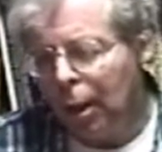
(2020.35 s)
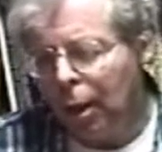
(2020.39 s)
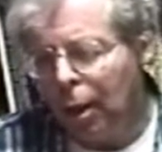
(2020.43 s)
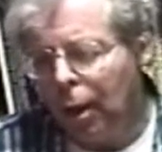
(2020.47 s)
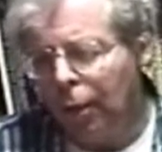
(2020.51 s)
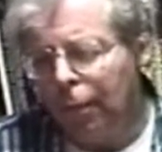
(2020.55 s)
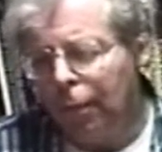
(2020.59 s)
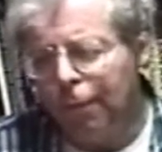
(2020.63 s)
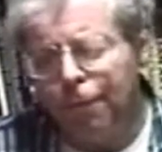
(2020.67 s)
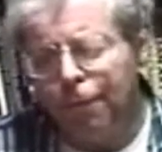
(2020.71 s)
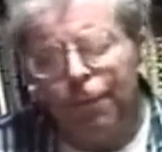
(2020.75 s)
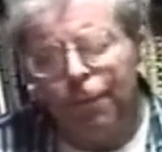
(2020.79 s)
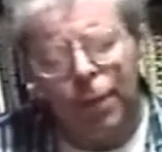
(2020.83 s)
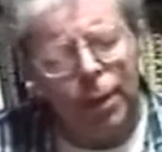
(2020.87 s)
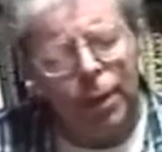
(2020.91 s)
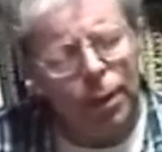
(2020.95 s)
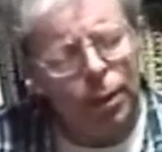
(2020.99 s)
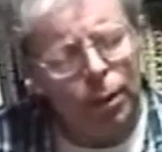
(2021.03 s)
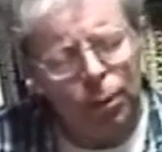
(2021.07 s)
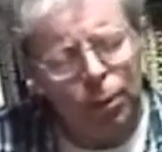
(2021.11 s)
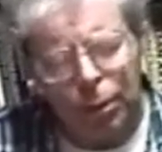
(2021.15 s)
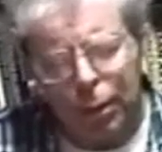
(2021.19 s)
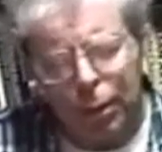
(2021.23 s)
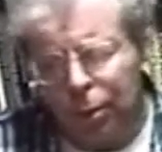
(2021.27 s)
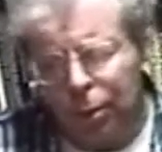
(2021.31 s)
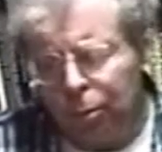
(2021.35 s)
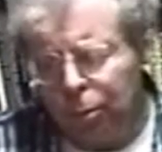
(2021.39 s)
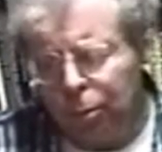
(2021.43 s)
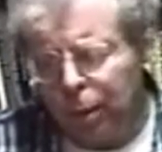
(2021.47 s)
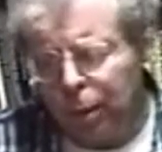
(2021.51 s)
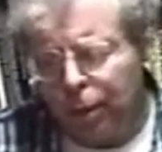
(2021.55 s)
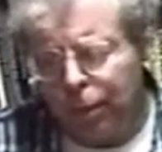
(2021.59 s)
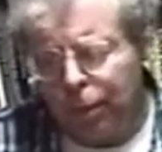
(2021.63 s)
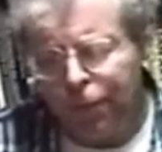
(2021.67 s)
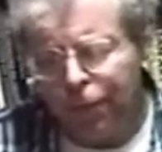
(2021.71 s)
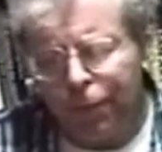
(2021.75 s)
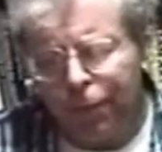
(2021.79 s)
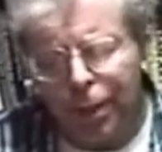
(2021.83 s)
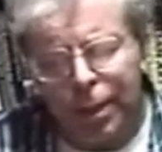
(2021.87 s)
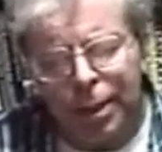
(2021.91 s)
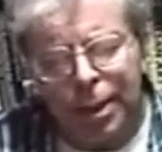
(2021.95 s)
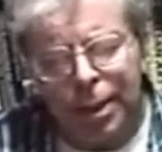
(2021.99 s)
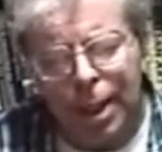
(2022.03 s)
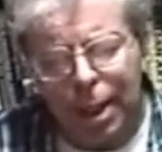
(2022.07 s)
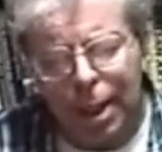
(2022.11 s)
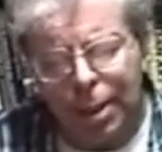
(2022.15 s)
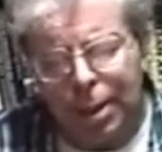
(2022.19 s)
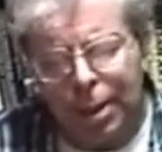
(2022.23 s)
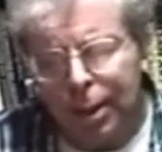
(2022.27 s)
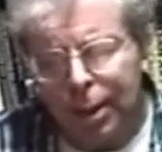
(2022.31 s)
a very rich,
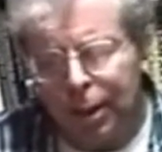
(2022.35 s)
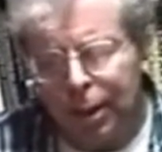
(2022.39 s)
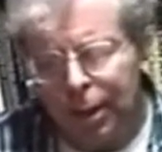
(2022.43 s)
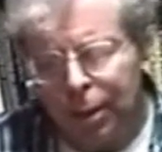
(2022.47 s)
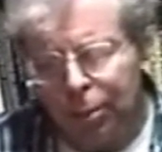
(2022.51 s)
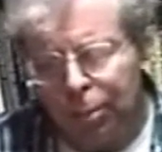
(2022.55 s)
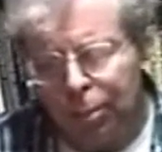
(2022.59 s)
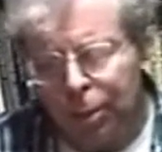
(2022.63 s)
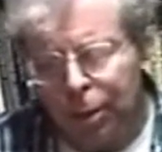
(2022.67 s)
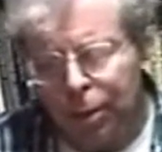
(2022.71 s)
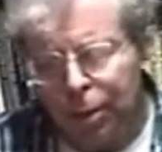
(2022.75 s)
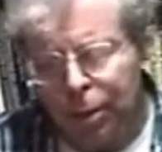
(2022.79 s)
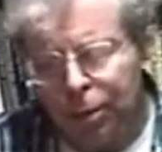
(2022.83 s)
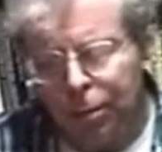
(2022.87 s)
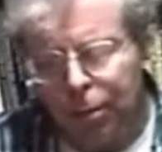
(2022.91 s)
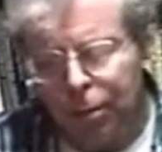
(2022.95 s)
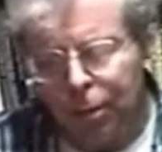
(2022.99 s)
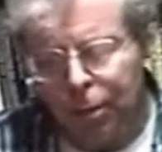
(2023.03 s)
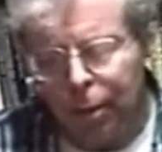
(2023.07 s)
fantastically rich